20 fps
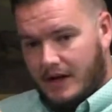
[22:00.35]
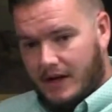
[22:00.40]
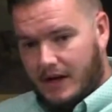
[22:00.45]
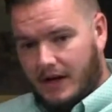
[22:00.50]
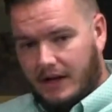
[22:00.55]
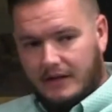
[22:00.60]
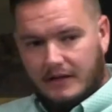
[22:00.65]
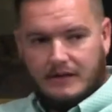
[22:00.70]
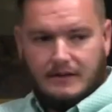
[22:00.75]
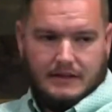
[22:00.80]

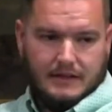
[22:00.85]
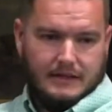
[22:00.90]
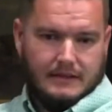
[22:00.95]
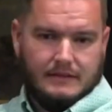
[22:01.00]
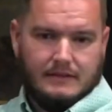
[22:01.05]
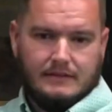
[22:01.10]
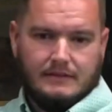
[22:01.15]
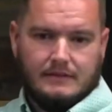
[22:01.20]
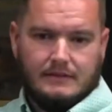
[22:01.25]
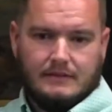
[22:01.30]
unclean.
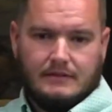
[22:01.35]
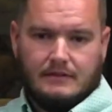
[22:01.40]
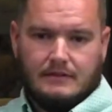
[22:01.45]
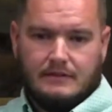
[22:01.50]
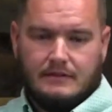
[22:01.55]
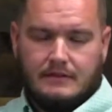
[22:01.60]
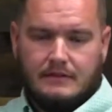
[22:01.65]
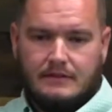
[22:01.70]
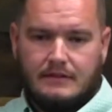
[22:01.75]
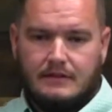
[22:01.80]

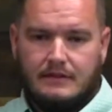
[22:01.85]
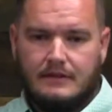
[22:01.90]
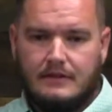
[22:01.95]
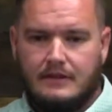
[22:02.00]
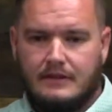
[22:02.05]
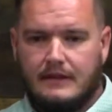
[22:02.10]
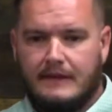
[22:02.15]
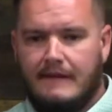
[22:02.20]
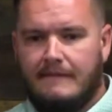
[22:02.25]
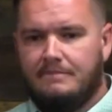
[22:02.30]

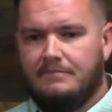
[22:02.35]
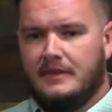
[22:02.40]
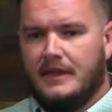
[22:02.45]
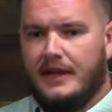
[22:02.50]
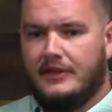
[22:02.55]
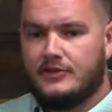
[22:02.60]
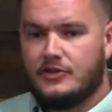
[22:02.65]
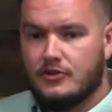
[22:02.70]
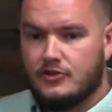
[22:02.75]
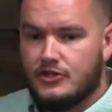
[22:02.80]

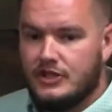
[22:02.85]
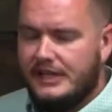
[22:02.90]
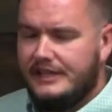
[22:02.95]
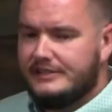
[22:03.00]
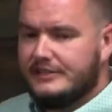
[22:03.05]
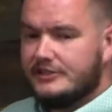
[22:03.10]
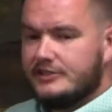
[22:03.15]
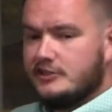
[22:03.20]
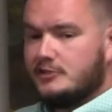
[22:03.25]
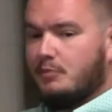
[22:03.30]
And so
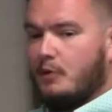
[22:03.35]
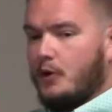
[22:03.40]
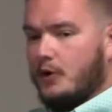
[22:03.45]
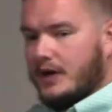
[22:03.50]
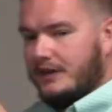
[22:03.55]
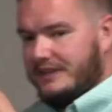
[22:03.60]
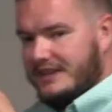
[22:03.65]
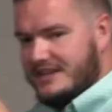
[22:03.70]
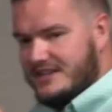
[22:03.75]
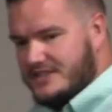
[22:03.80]
Jesus has broken these